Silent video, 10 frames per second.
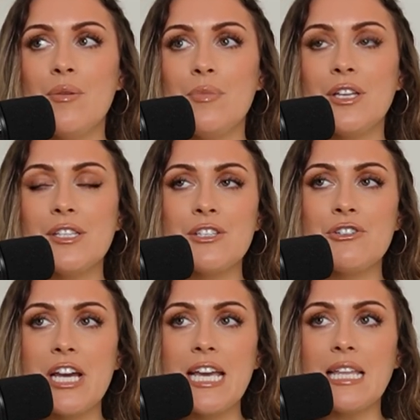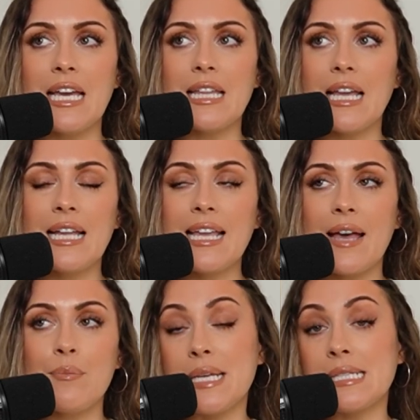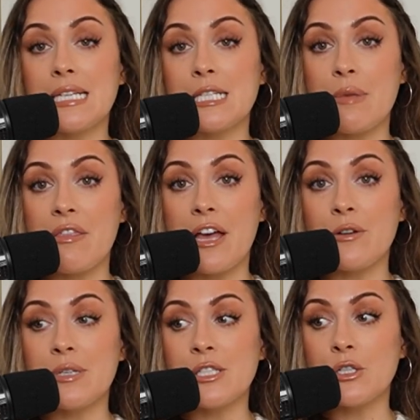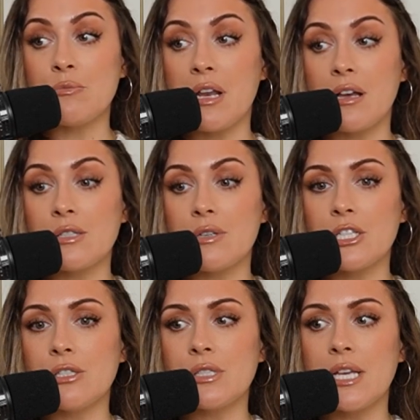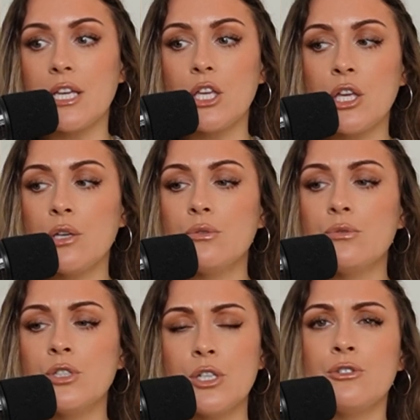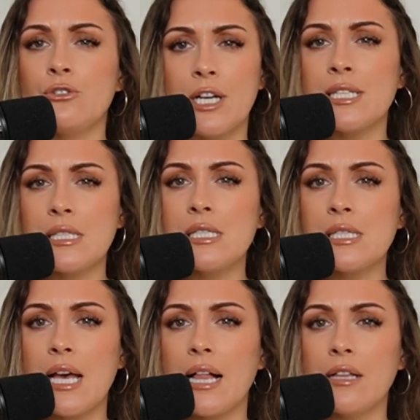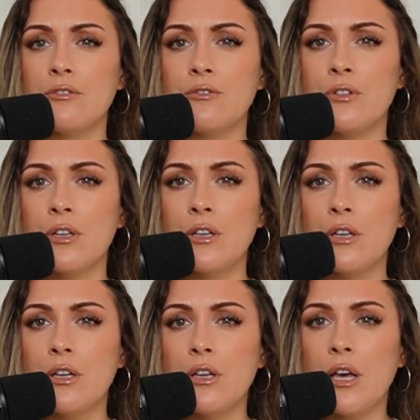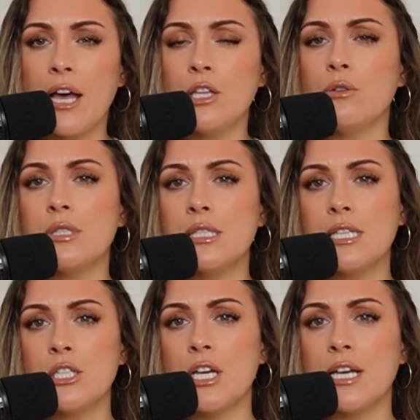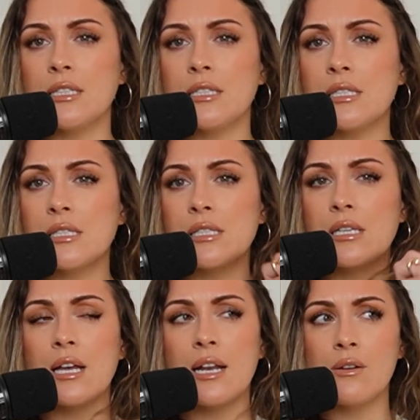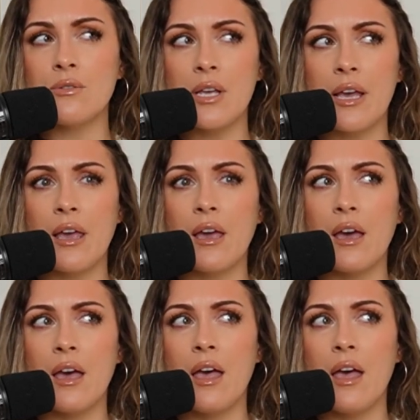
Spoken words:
because it's draining. And yeah, basically, because my therapist told me last week, she was like, you don't trust yourself and your decisions. And I was like,